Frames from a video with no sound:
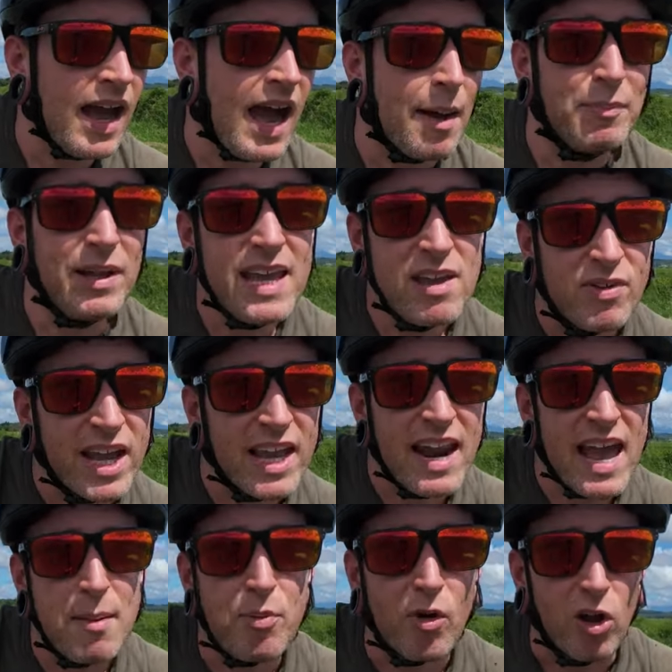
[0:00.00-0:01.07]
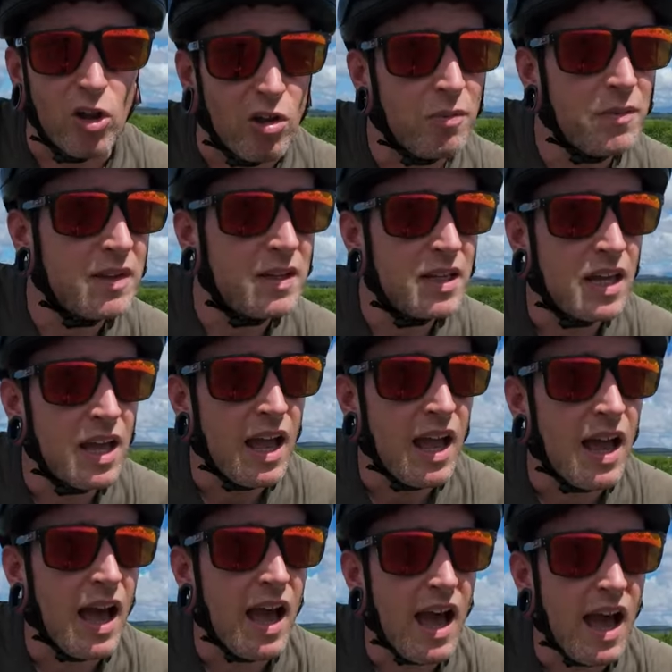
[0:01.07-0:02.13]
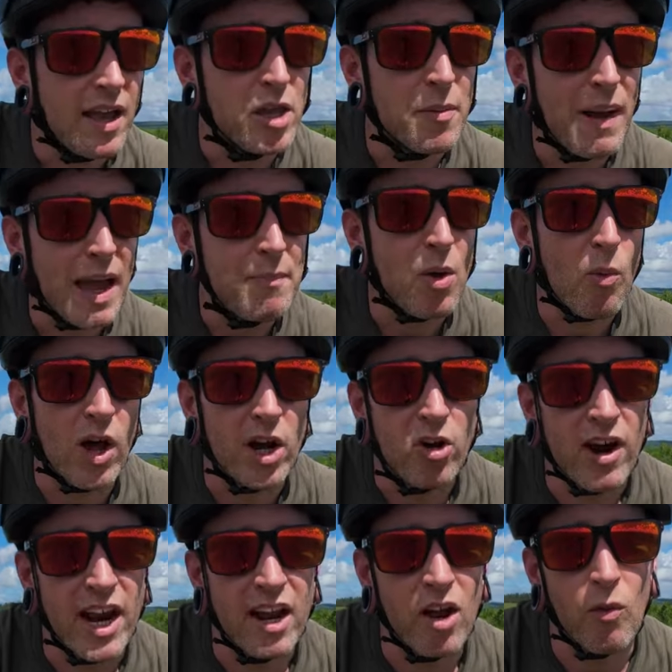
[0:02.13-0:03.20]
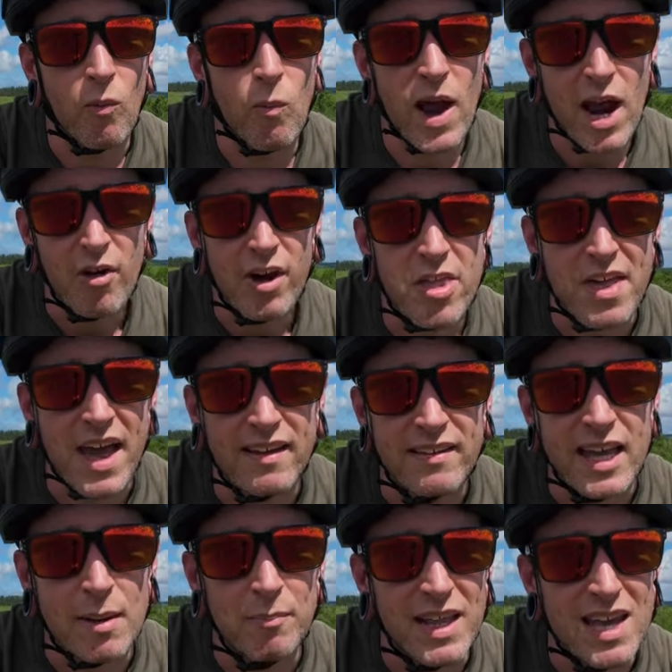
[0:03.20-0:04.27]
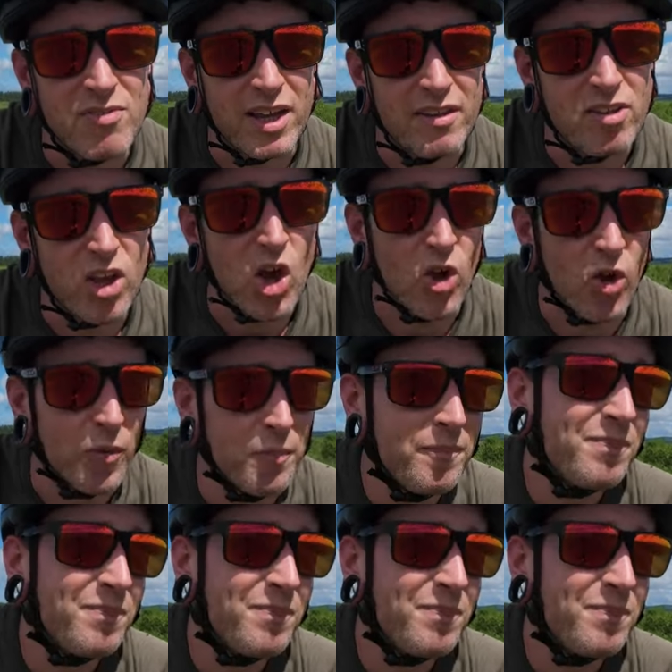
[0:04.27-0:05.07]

I'm leaving in April. You might be wondering where exactly I'm leaving to.